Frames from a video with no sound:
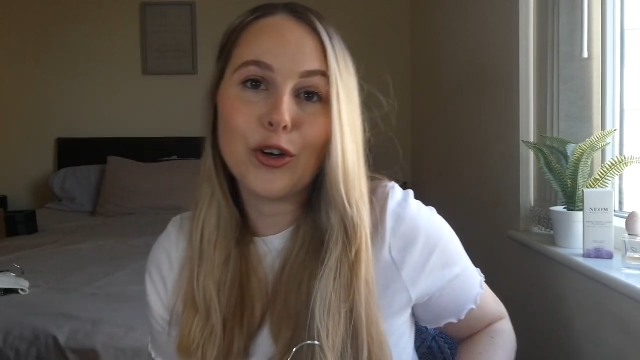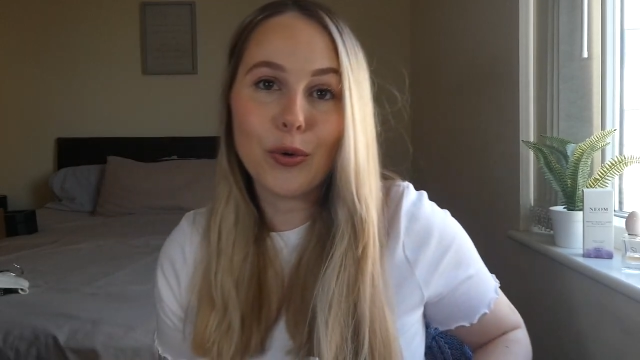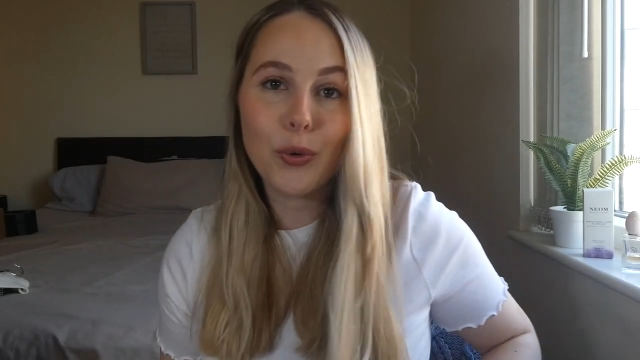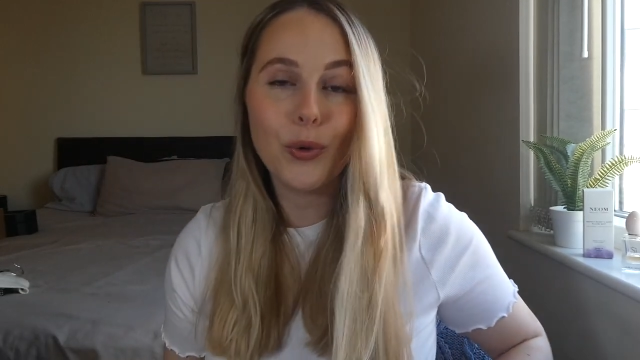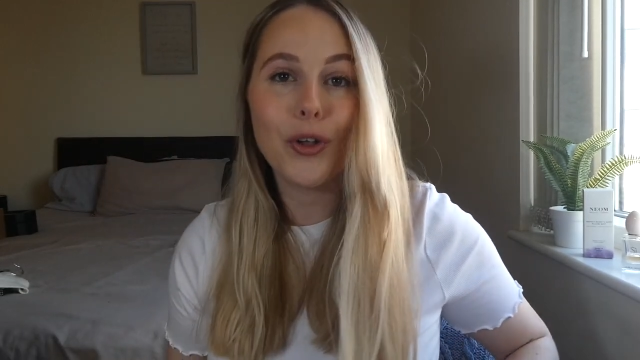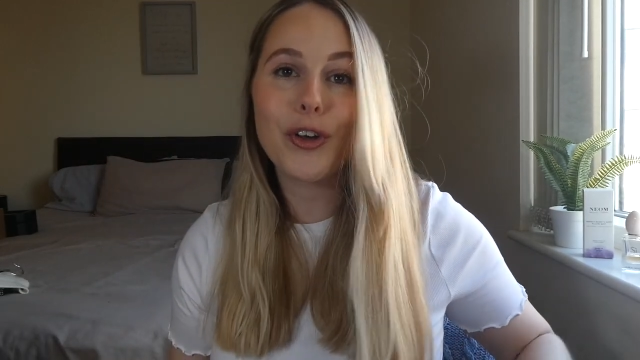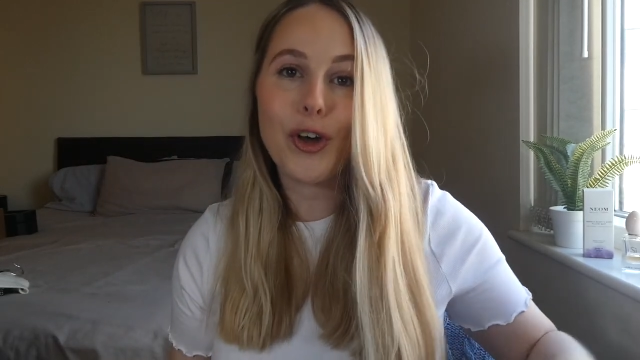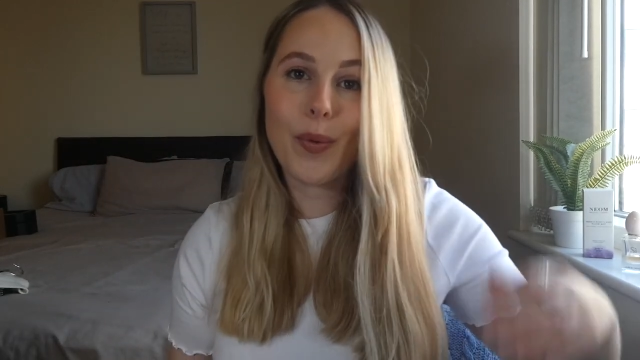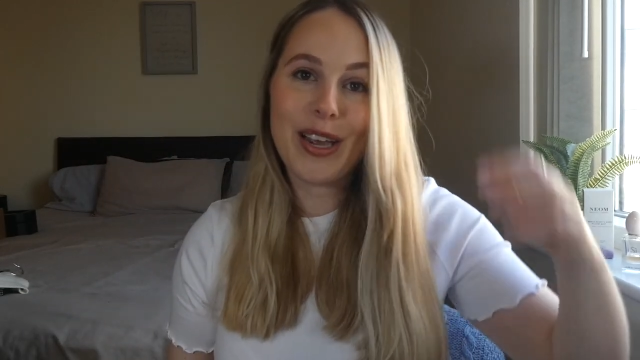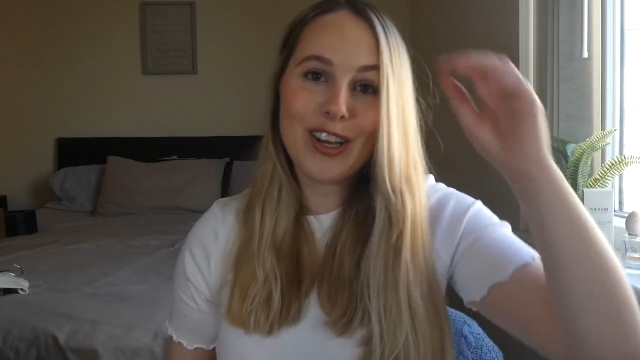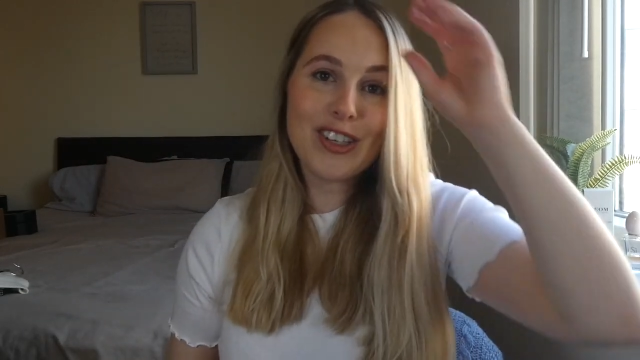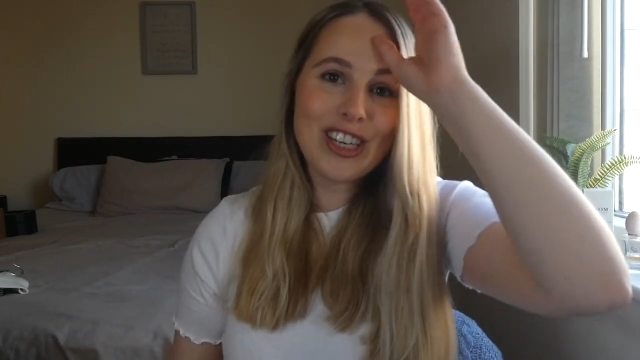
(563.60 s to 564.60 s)
you're all
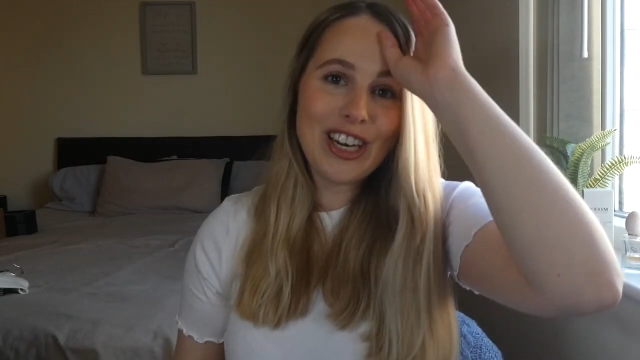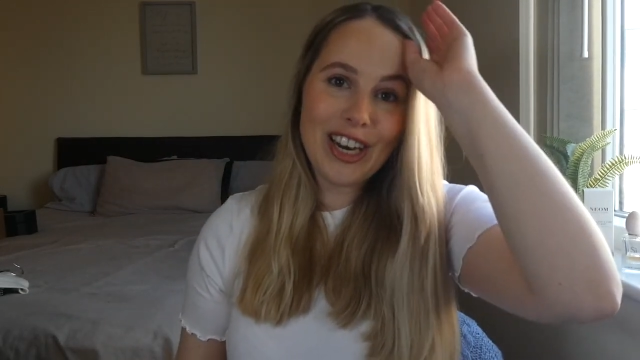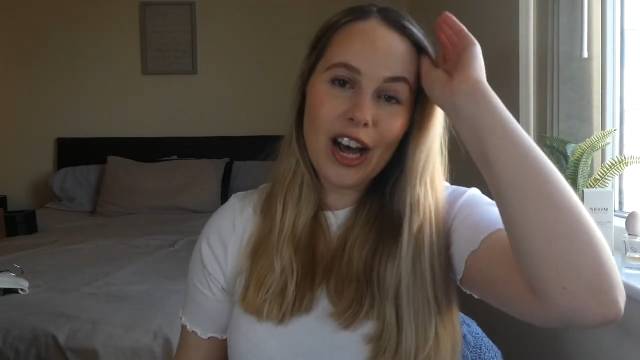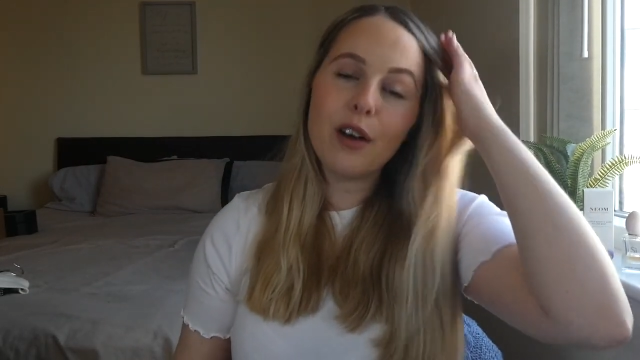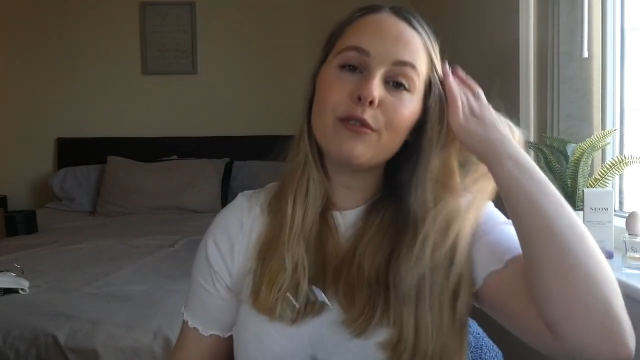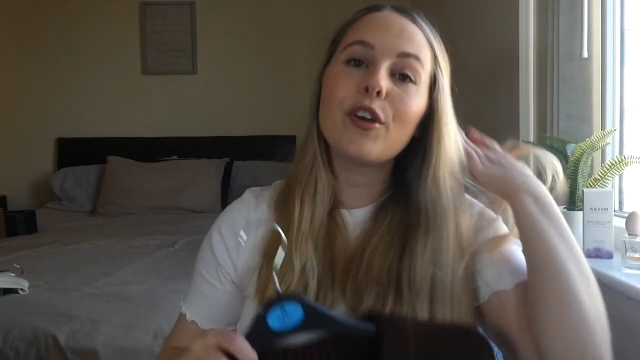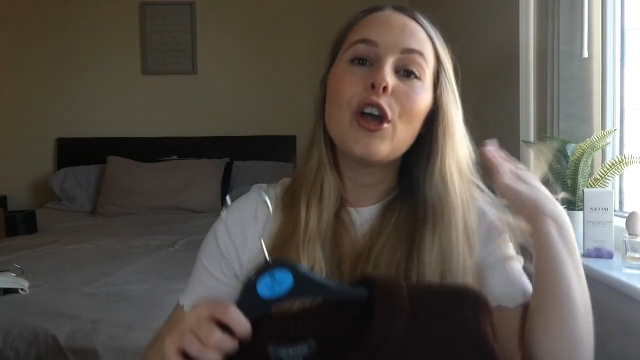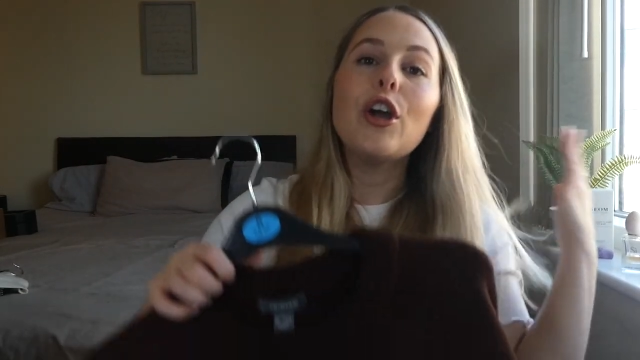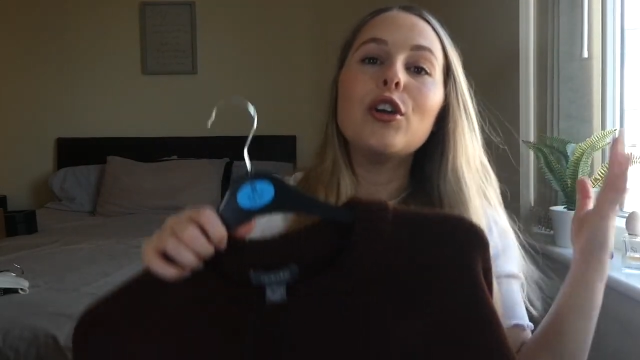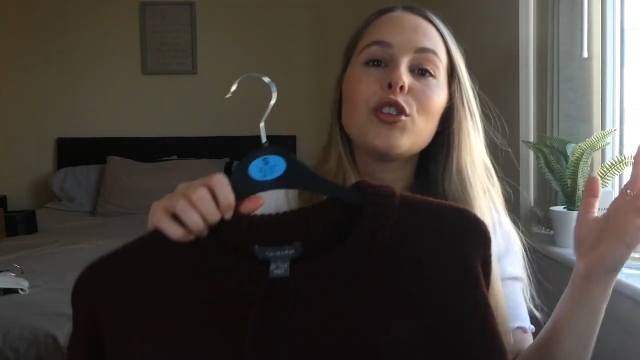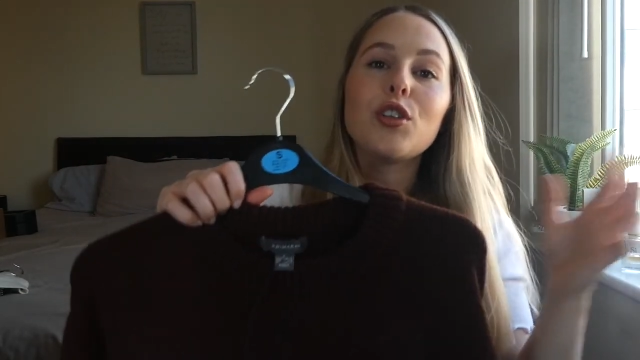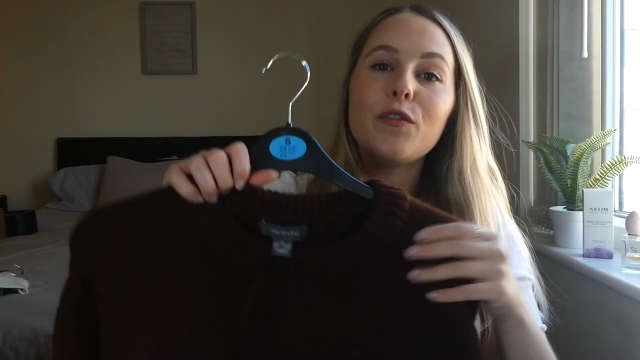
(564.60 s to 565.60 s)
going to love.
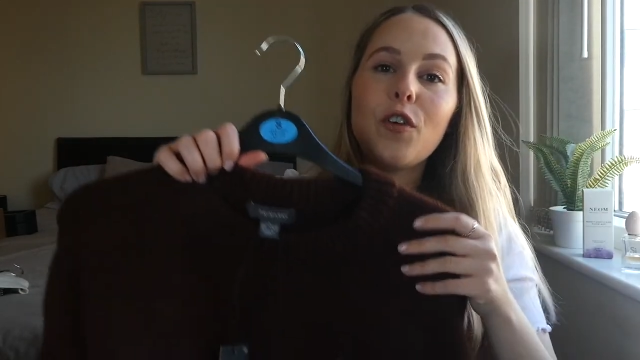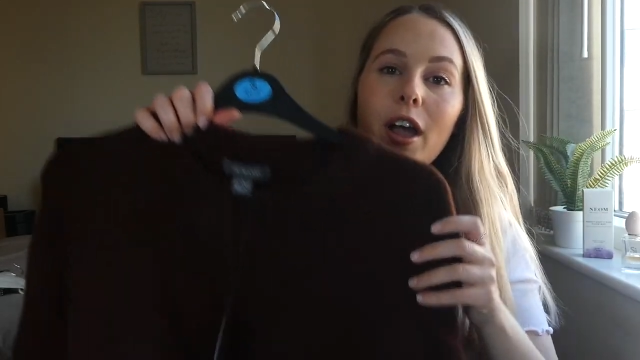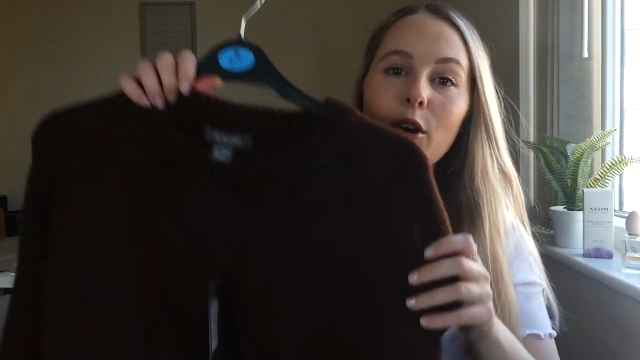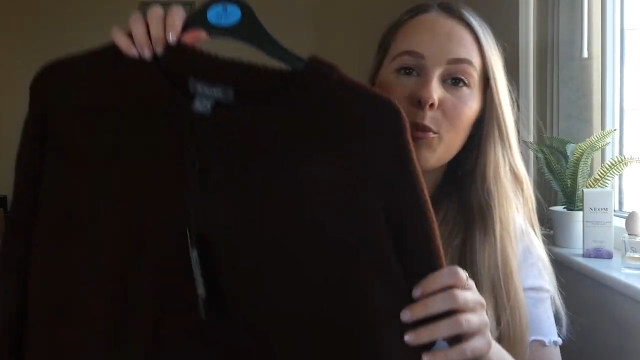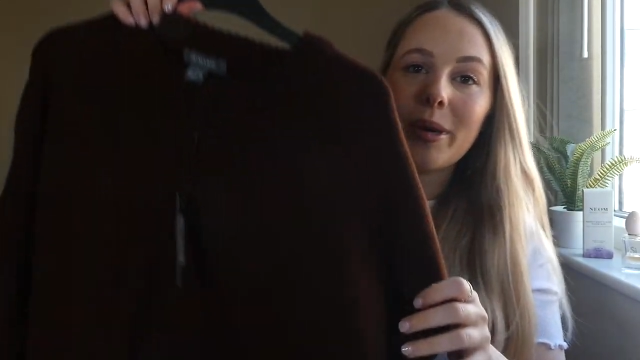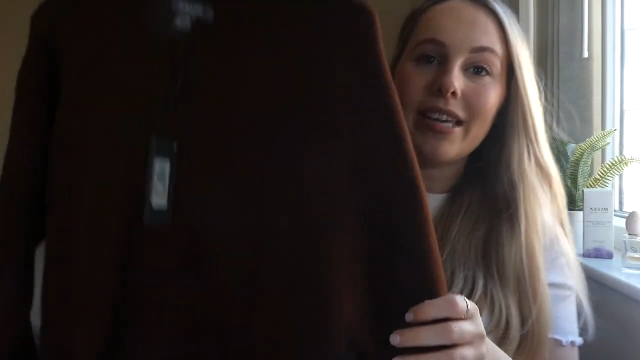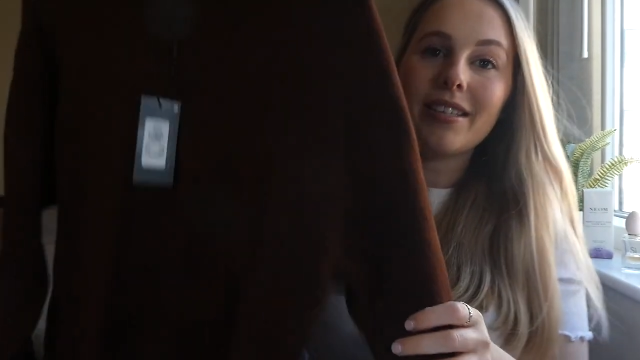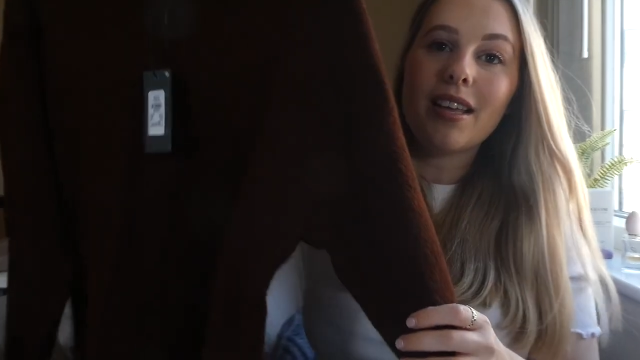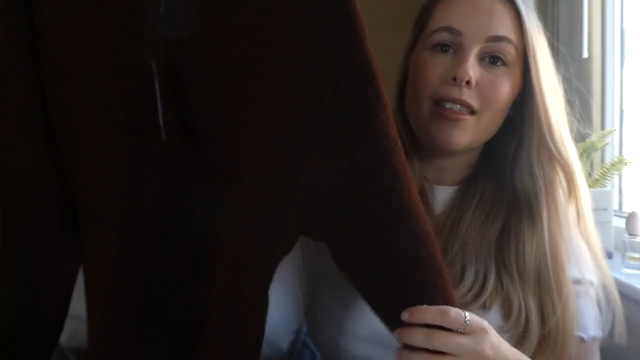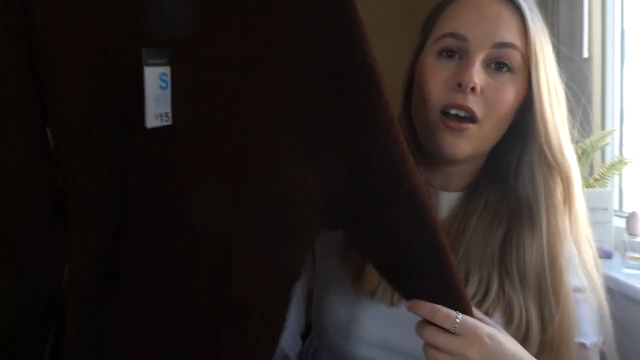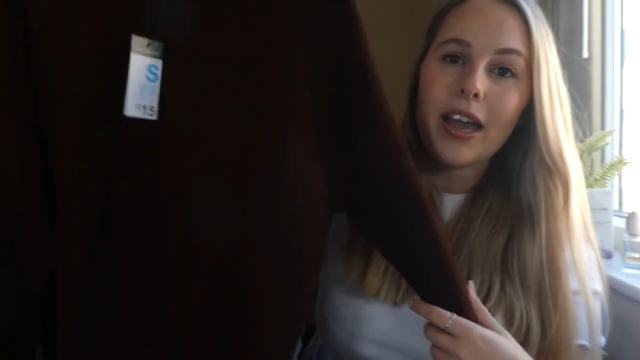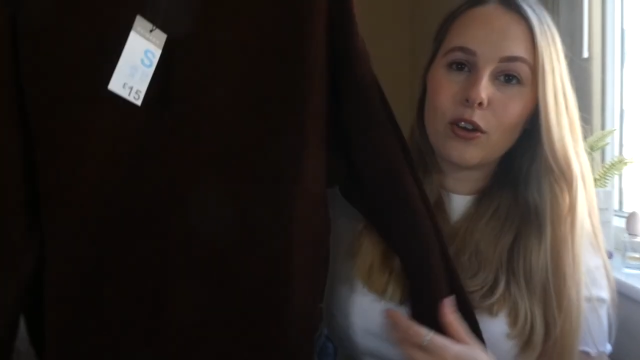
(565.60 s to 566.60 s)
So the final piece
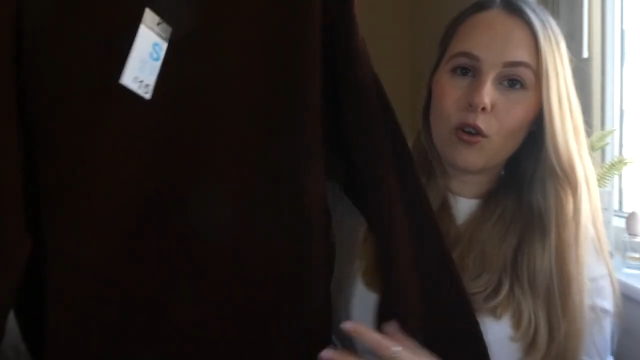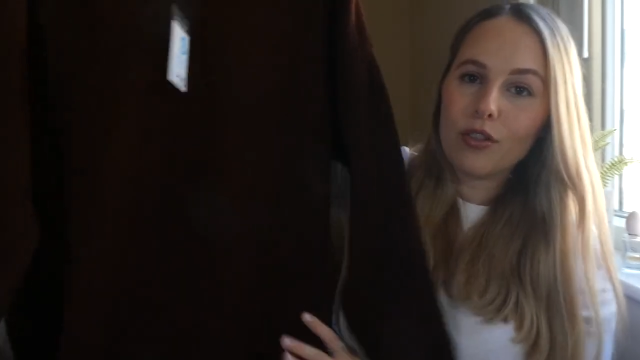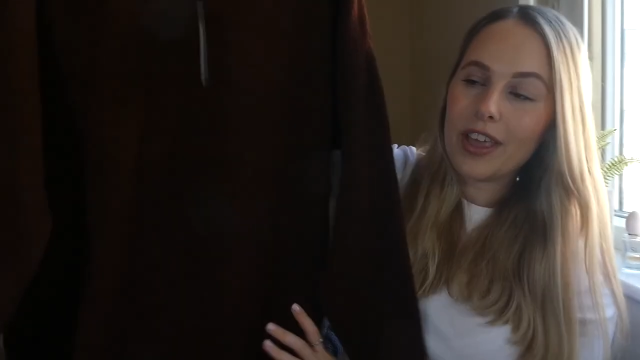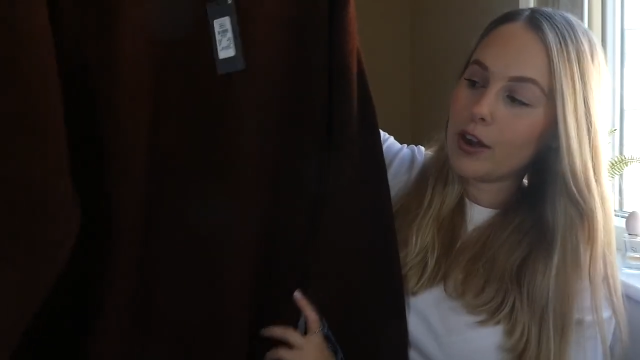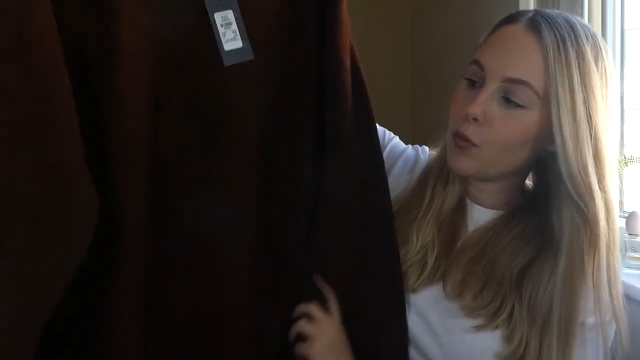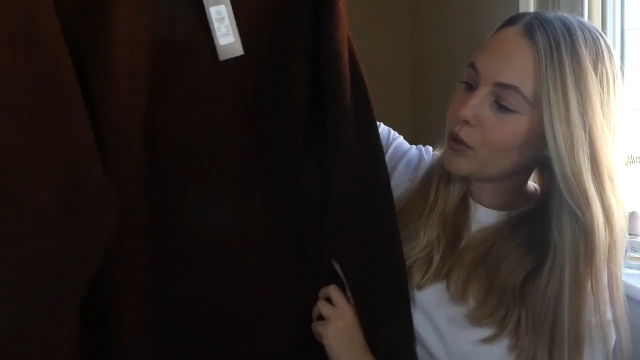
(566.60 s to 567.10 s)
that I got then